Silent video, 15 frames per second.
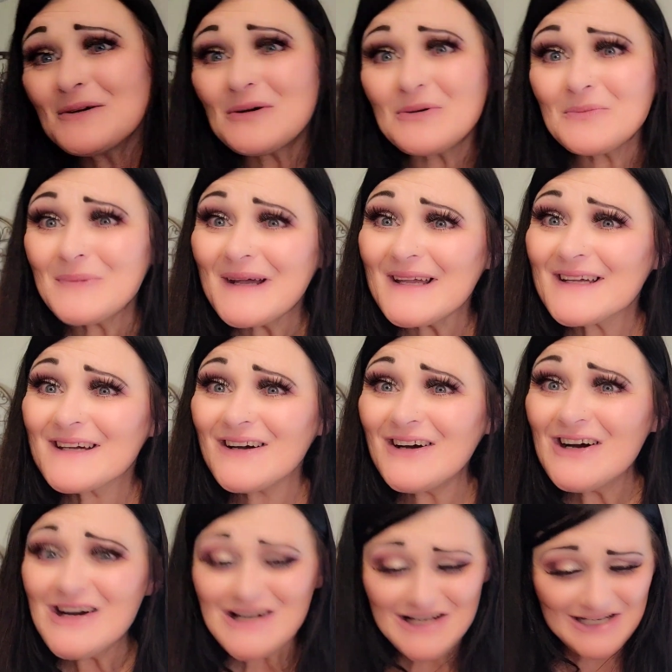Oh my
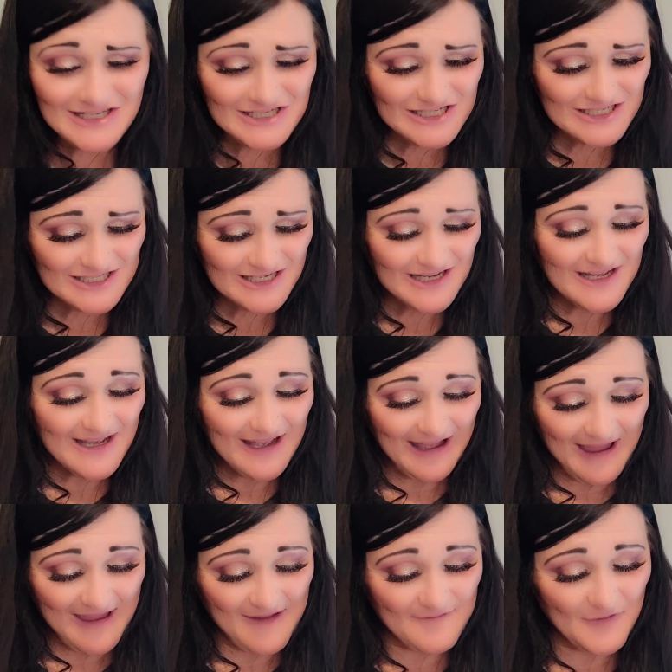gosh.
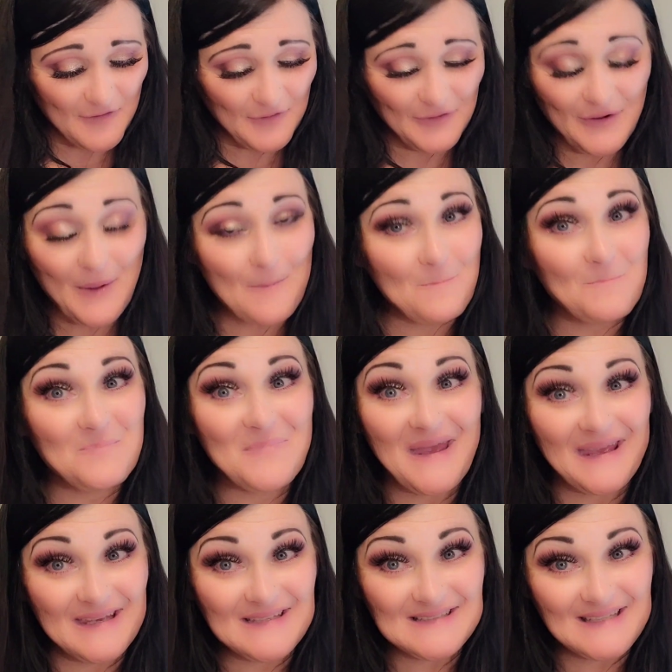I have heard
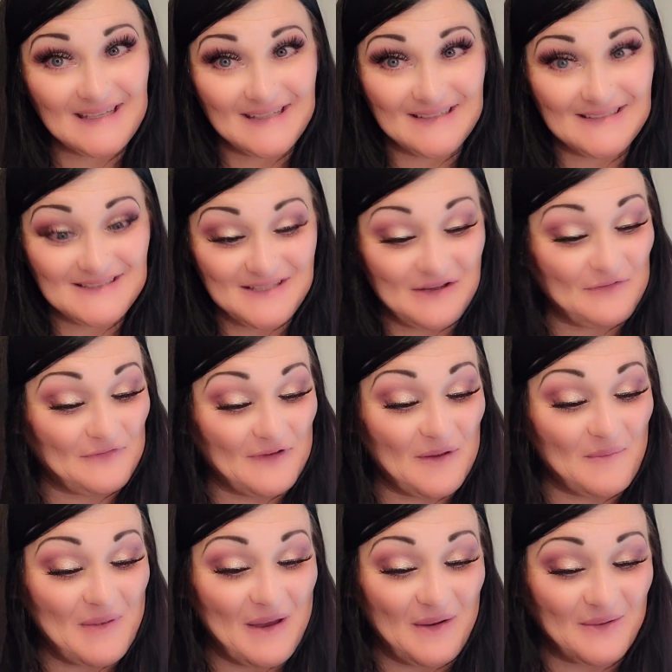amazing stuff
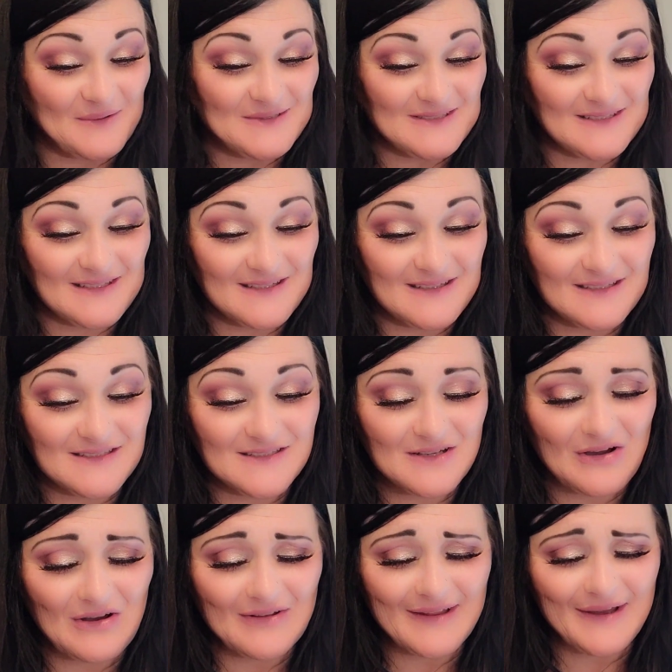about the
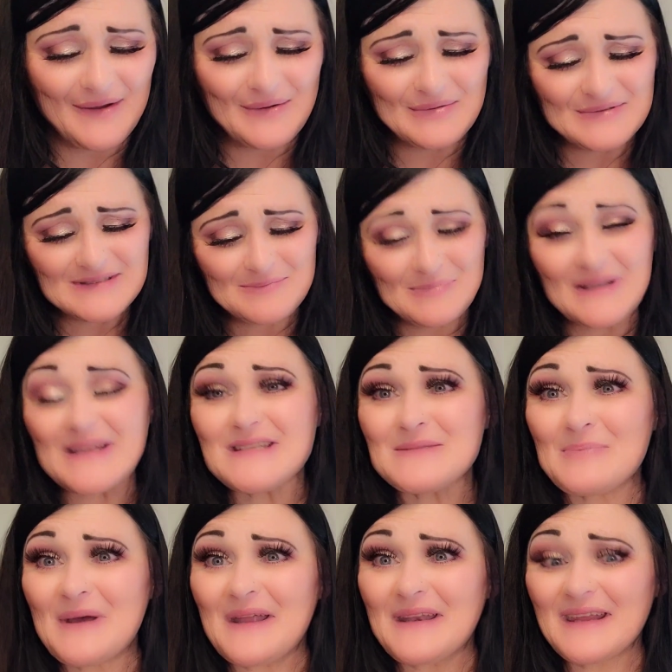Dollhouse
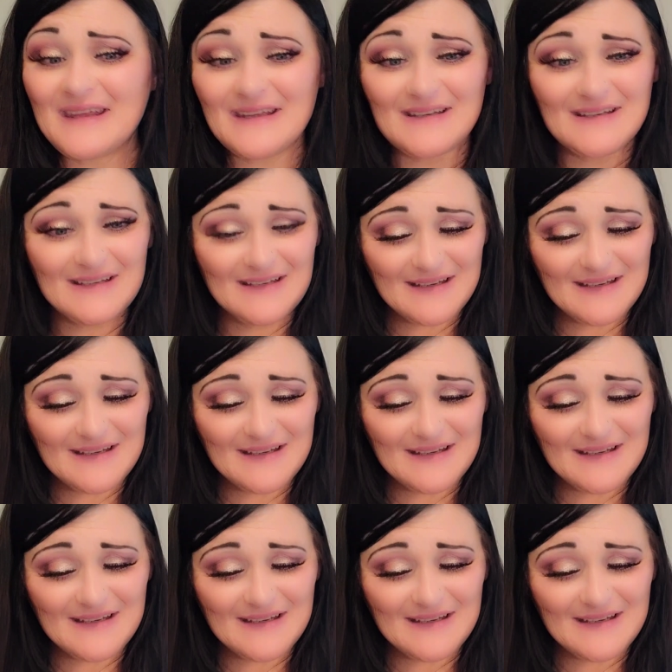Blend Bunny.